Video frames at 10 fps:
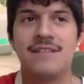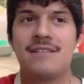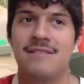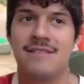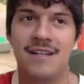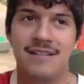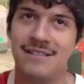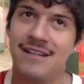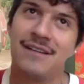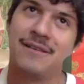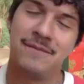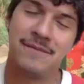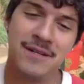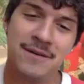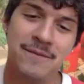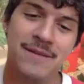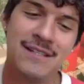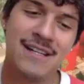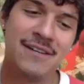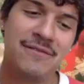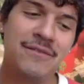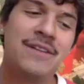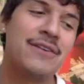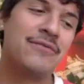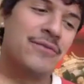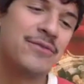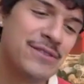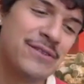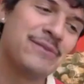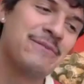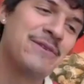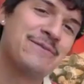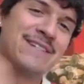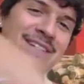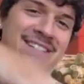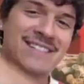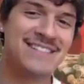So yeah, it's like, it's kind of like a full circle moment.